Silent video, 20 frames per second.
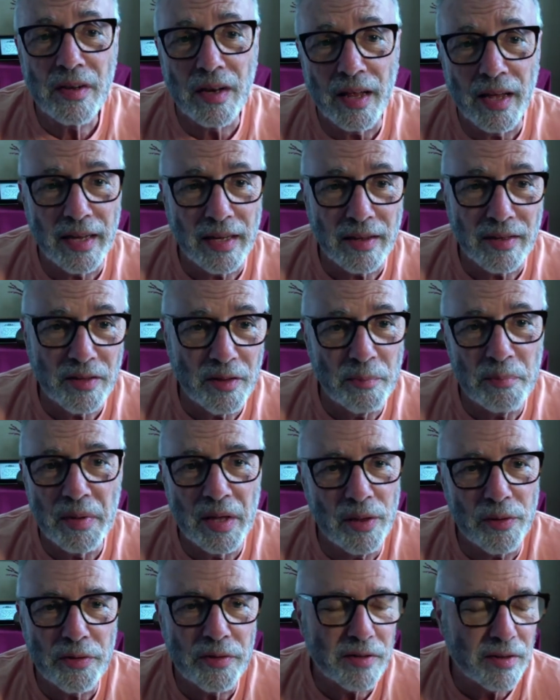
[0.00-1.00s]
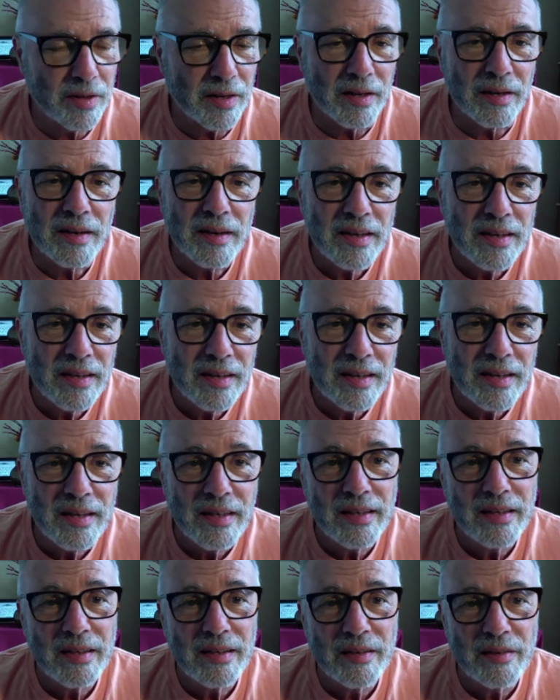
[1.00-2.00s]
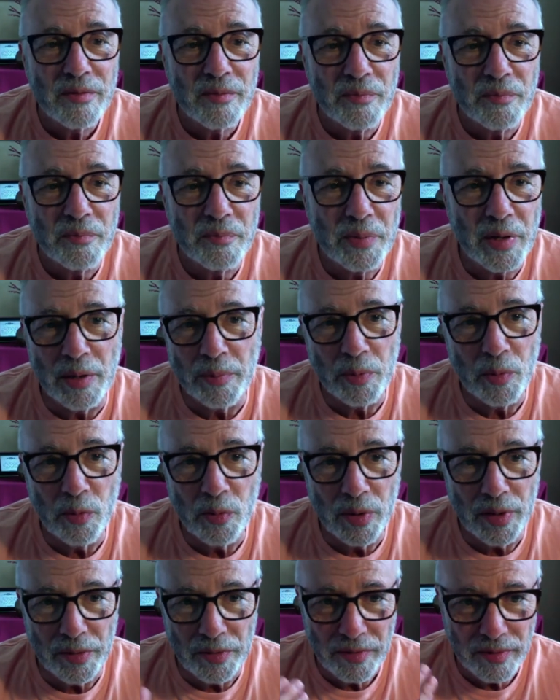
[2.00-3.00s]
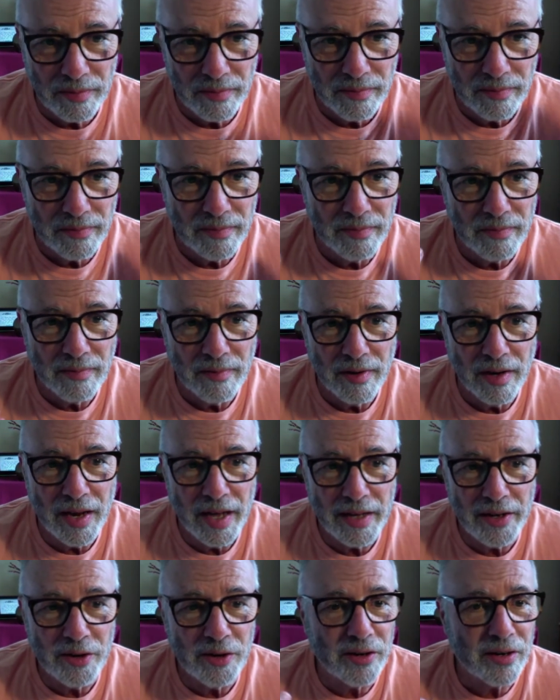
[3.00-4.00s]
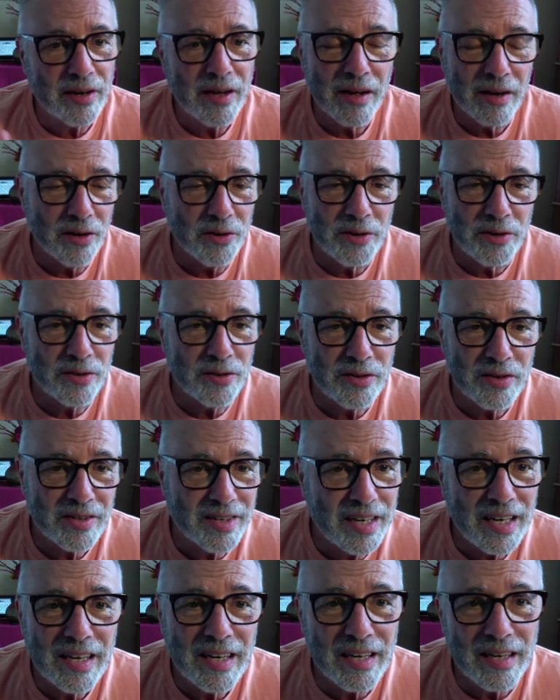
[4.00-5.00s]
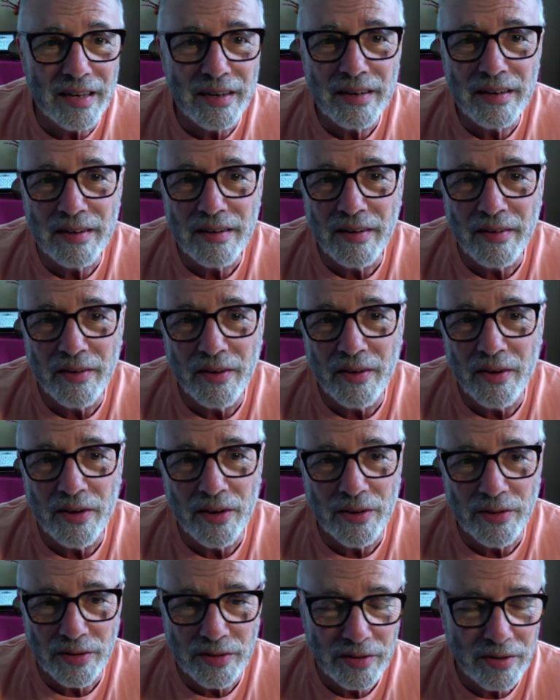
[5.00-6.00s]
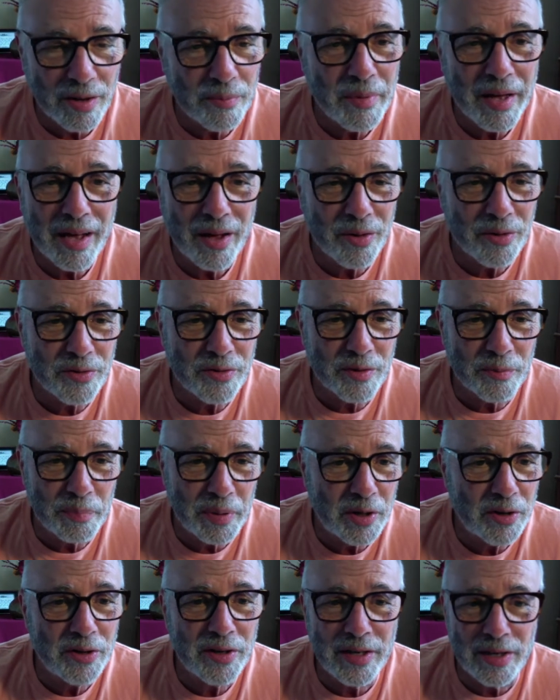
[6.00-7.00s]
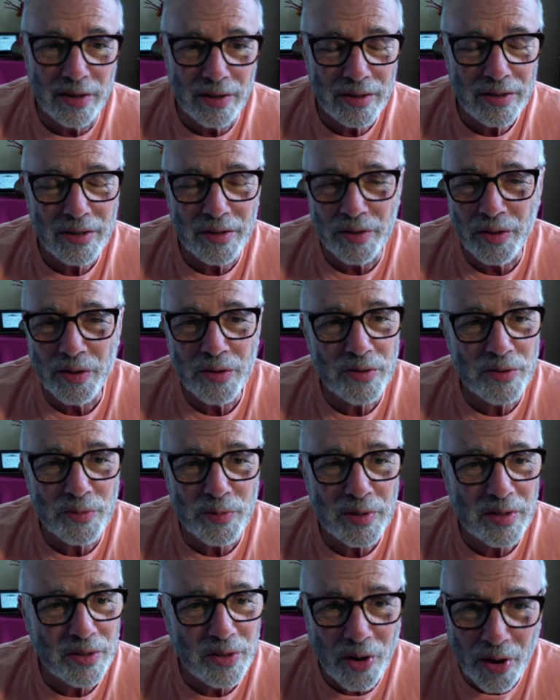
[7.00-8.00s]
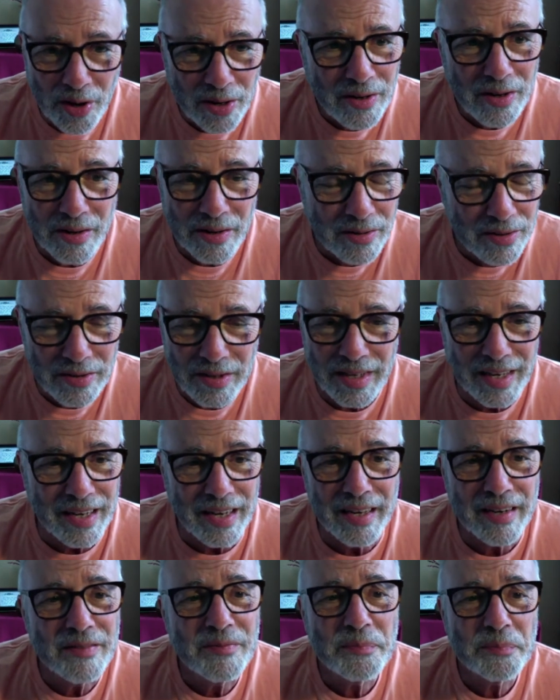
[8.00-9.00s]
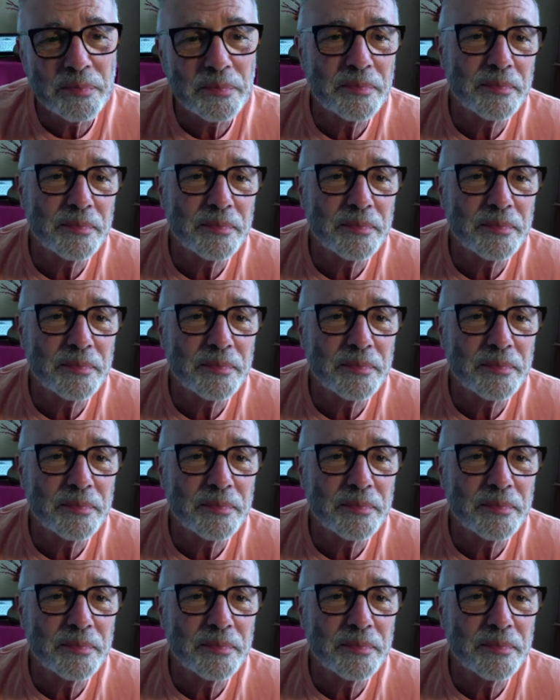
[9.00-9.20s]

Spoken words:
like the myth that people with lighter colored skin are somehow superior to those with darker skin.